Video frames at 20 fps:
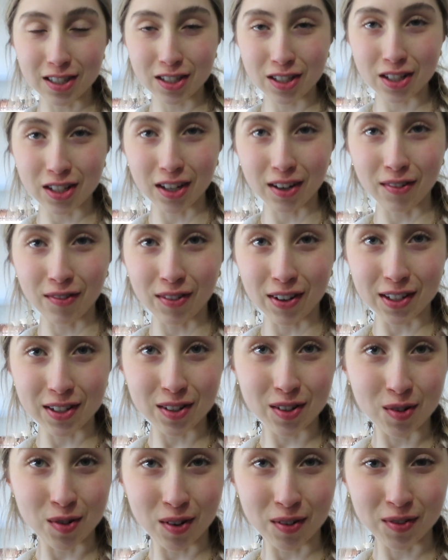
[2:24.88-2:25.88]
It's like
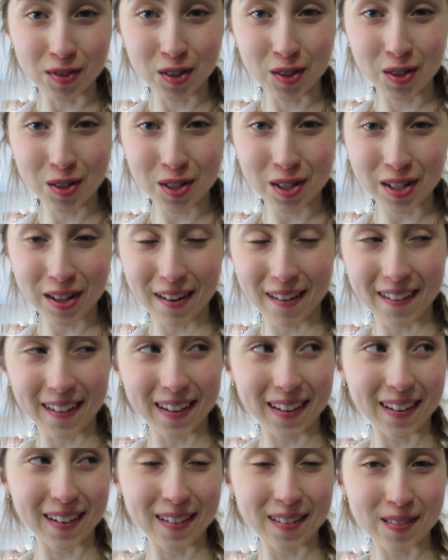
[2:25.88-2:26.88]
fancy truffles,
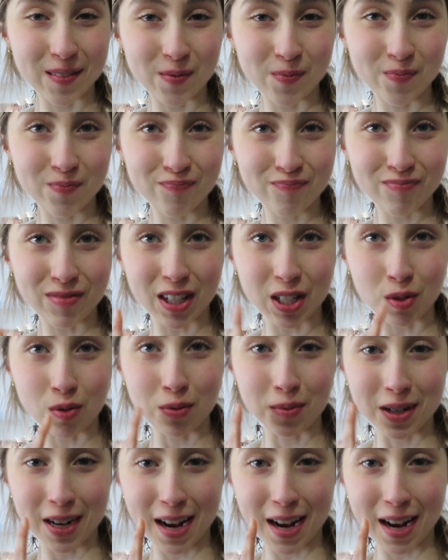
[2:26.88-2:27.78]
and that's what I'm